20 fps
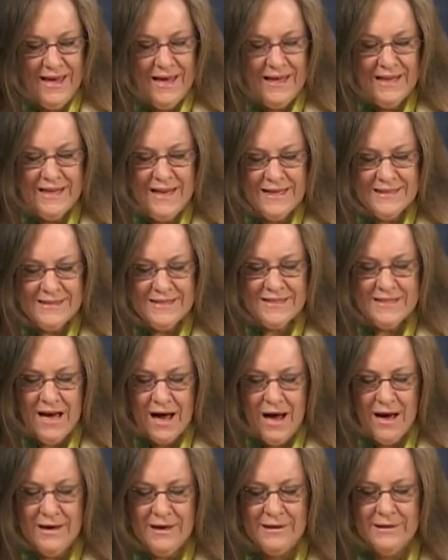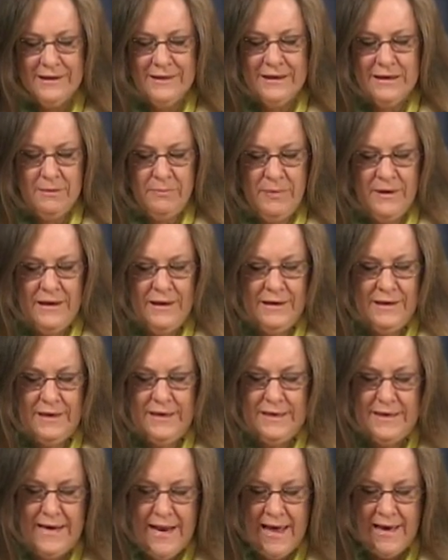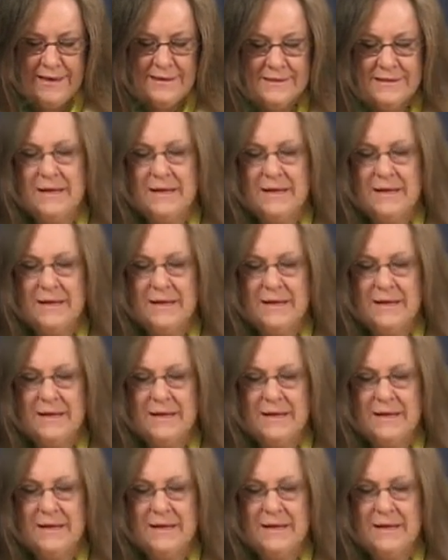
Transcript: Let's talk a little bit next